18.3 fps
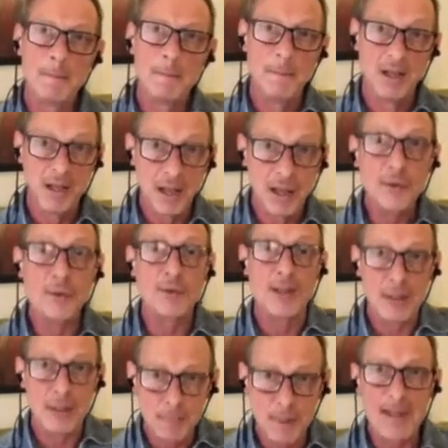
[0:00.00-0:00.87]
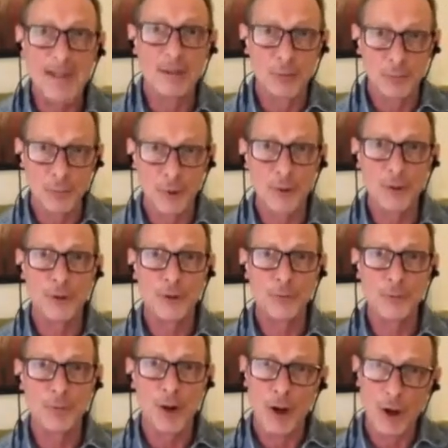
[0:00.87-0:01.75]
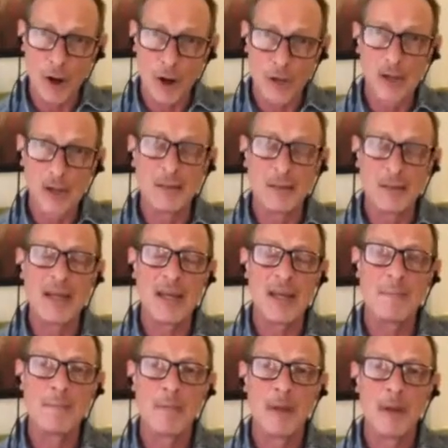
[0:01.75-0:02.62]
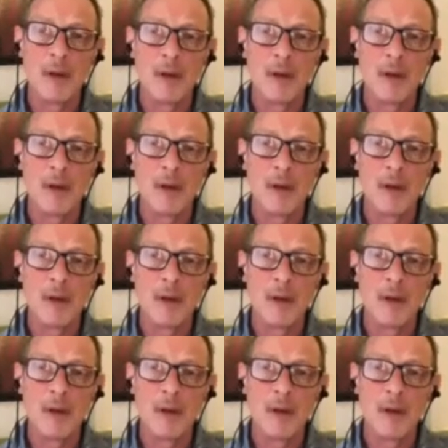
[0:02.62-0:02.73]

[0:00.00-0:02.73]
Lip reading: literally be in the room audially